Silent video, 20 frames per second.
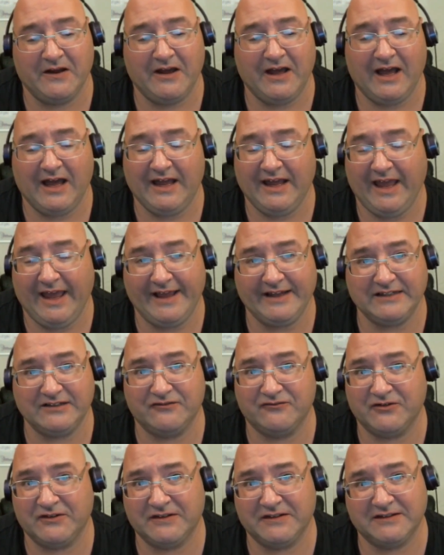I hate
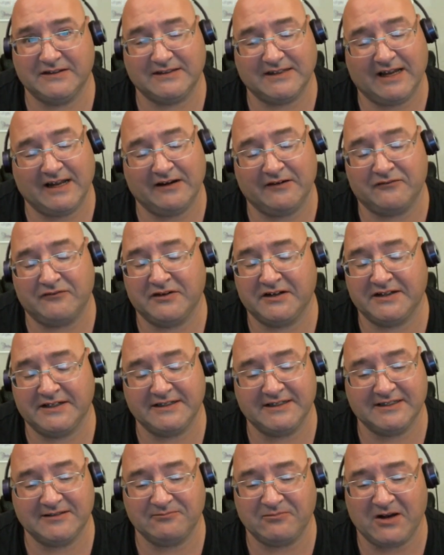doing this. I really
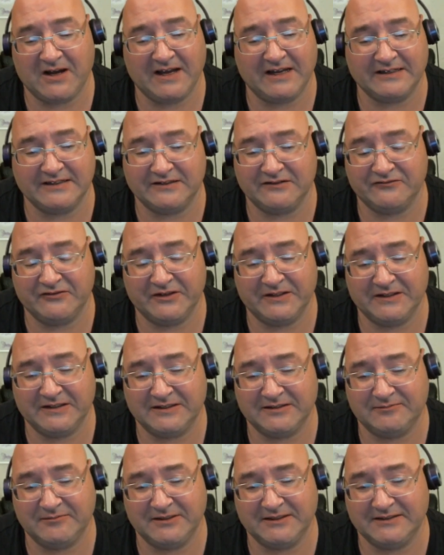despise doing this
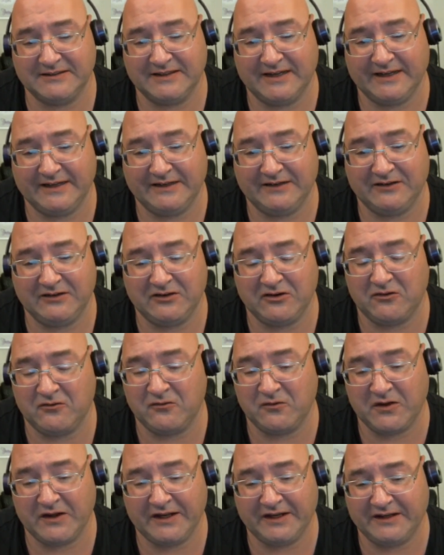because I don't
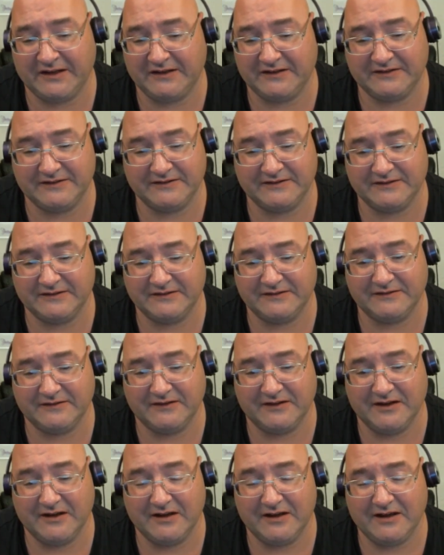like...
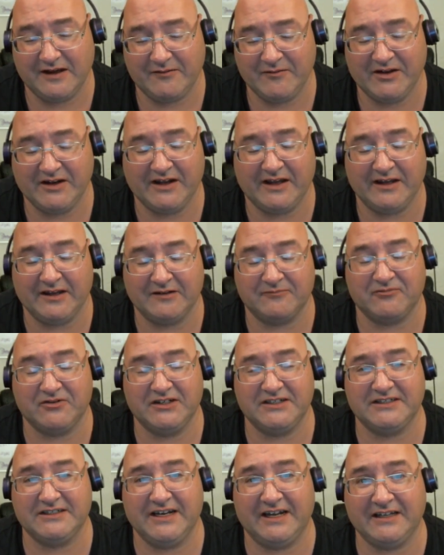I mean, I
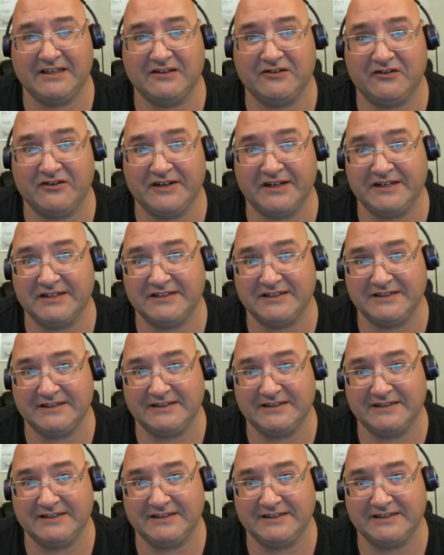appreciate the donations,